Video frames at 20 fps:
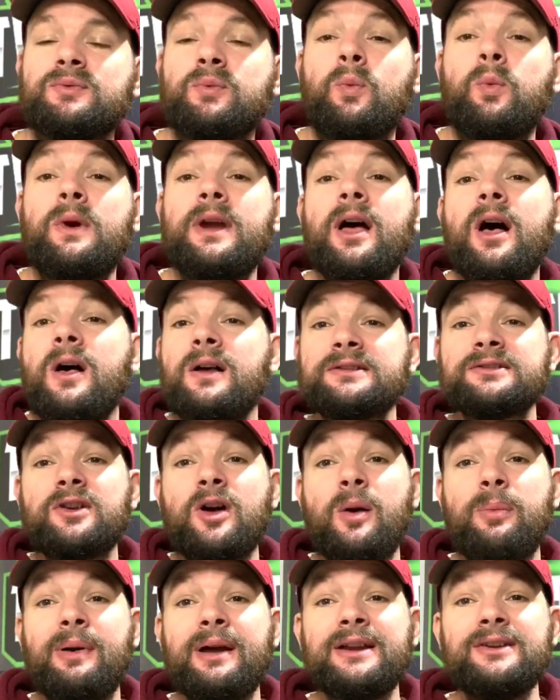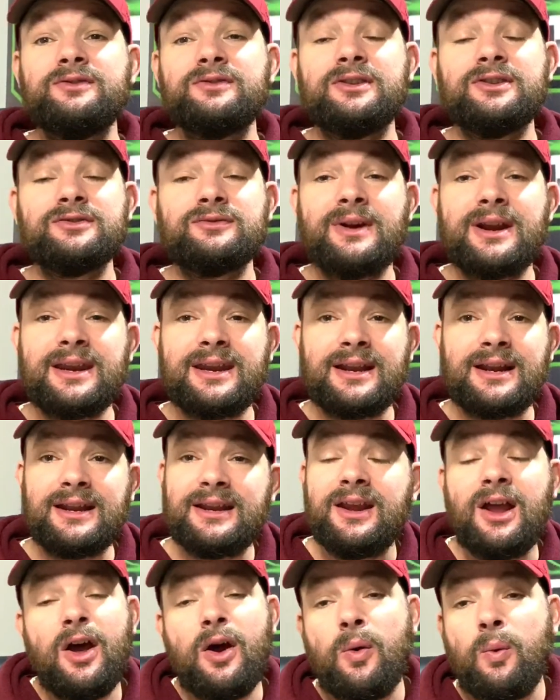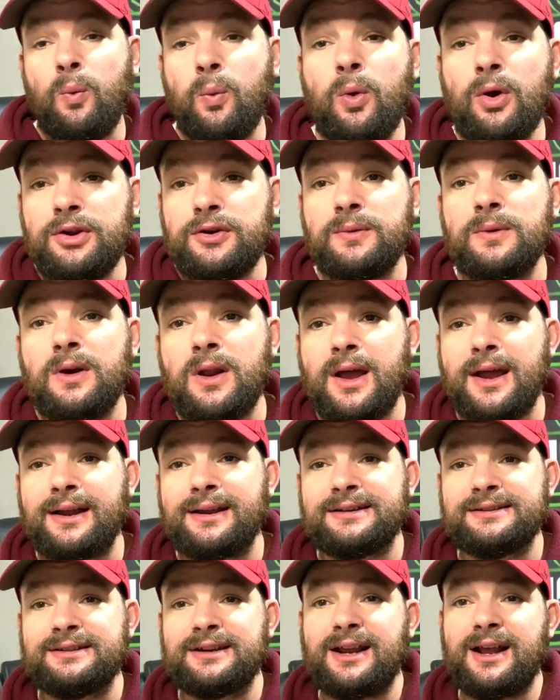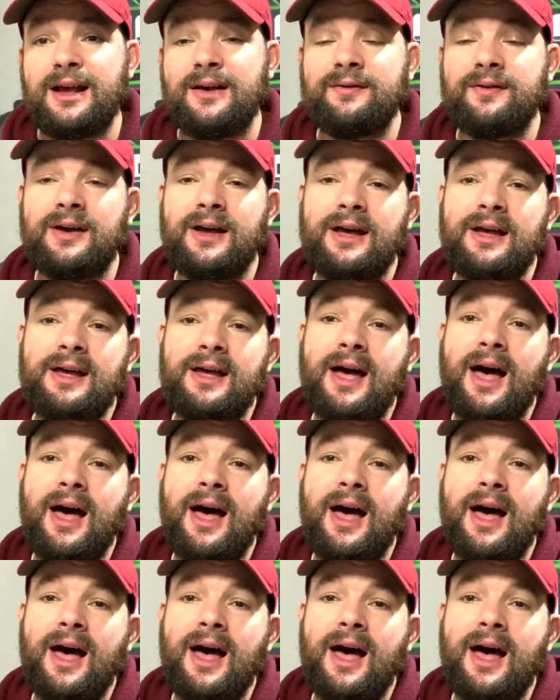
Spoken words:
we ask our patrons regularly what you would like us to cover,